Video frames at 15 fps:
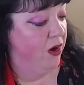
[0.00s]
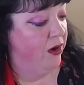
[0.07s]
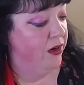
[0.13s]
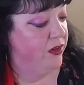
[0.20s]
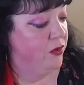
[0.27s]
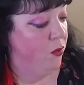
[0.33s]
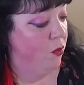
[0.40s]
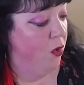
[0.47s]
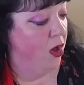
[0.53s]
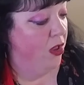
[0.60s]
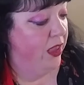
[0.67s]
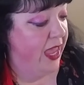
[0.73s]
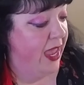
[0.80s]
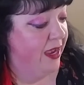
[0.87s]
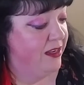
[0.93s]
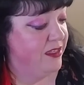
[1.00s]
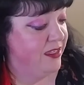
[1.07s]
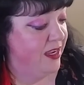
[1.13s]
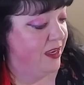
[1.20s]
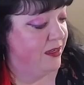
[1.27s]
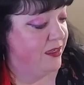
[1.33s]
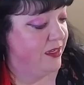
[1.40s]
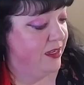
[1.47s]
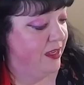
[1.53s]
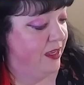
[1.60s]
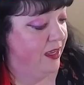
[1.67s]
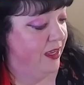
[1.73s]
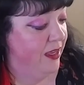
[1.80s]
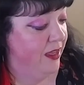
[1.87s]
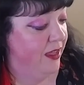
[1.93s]
art wall accent.
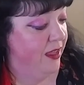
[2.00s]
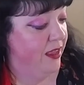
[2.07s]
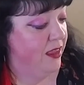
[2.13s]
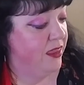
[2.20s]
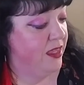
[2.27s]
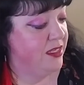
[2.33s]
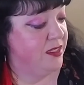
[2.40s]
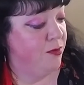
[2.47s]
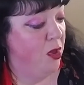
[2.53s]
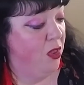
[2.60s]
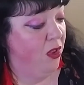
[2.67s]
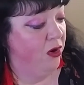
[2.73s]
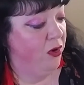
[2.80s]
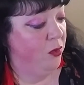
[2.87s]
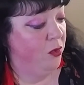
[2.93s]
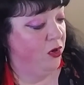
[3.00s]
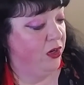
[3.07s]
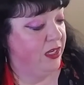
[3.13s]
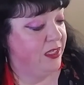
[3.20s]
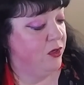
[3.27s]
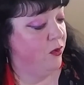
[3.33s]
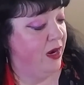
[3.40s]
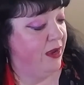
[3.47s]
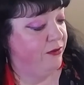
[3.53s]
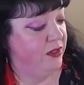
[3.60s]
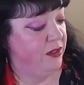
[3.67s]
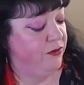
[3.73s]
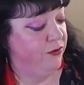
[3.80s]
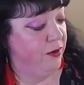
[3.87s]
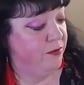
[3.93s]
The small artwork is
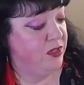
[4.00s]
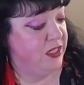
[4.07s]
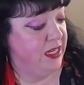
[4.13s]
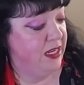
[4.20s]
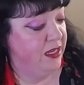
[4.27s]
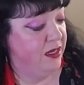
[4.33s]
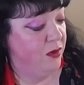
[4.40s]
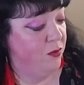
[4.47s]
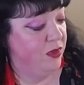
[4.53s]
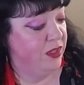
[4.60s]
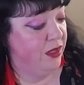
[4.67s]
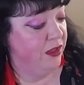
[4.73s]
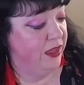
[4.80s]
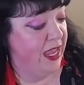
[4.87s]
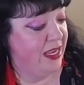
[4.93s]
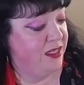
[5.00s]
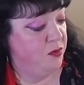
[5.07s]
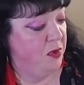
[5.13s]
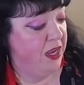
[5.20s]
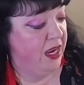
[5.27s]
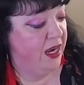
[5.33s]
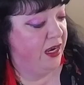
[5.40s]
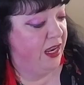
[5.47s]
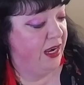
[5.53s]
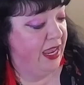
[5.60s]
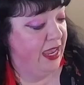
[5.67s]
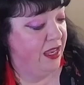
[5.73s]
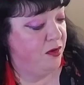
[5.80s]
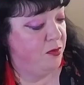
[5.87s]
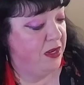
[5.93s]
crafted from tin with a glass pane and
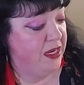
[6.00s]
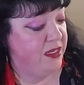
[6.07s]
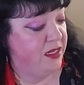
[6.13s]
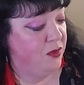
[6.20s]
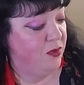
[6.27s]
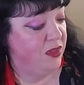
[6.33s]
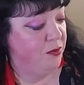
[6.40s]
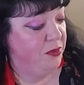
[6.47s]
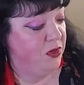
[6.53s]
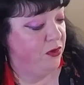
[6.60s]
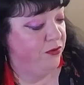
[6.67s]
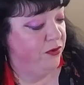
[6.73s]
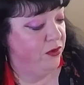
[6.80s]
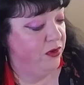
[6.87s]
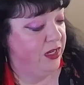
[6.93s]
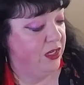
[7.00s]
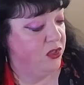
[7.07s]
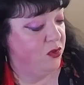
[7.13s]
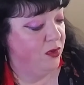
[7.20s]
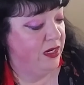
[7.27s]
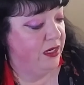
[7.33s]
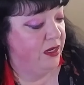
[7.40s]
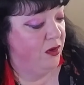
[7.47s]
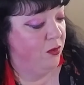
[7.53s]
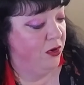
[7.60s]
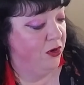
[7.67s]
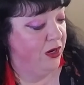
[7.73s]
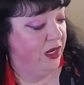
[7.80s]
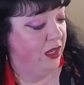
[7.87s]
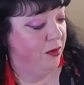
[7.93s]
hand painted with a beautiful Catrina
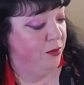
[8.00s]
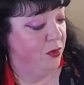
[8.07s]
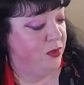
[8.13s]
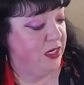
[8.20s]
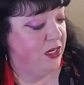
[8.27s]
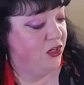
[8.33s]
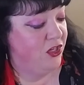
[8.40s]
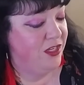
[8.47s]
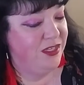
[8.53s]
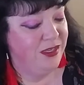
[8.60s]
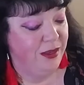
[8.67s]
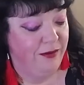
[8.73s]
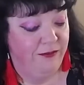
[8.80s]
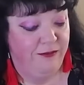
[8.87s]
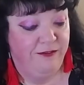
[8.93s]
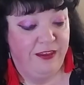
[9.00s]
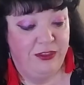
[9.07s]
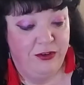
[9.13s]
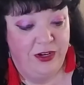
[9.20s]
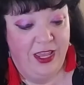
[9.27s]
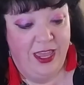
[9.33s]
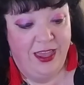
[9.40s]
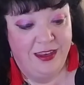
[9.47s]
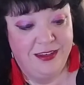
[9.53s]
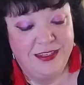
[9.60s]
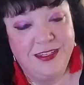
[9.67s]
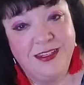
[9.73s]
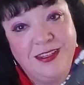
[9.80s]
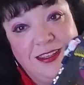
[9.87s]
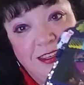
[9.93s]
wearing a bodacious feathered hat.